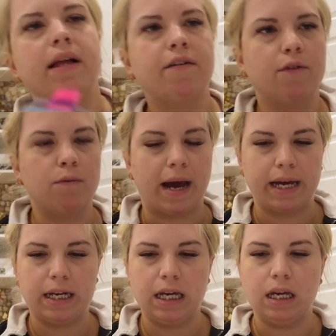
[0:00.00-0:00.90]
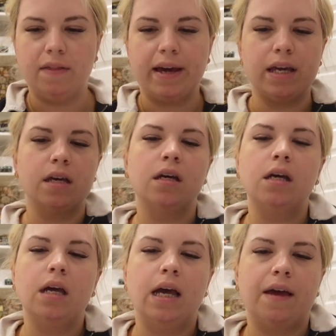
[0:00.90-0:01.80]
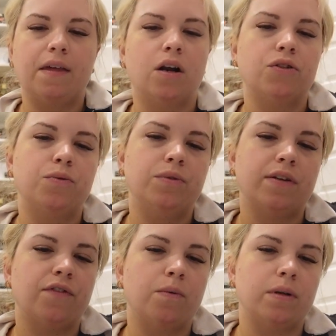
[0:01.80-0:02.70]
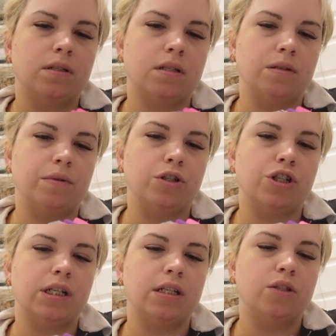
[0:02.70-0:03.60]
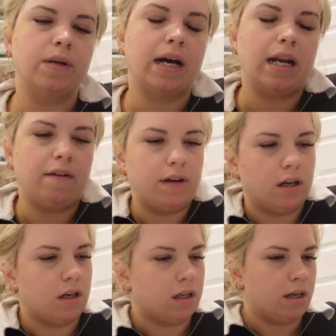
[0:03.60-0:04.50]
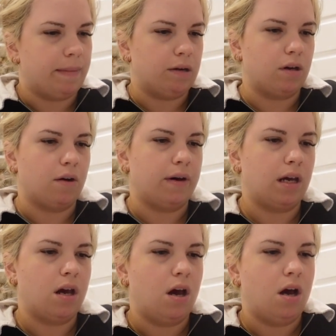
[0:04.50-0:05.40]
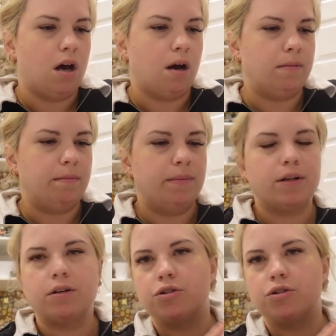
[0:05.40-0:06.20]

like a variety, like, and then also different ones than what she did, so we kind of have like a good amount going. Almond butter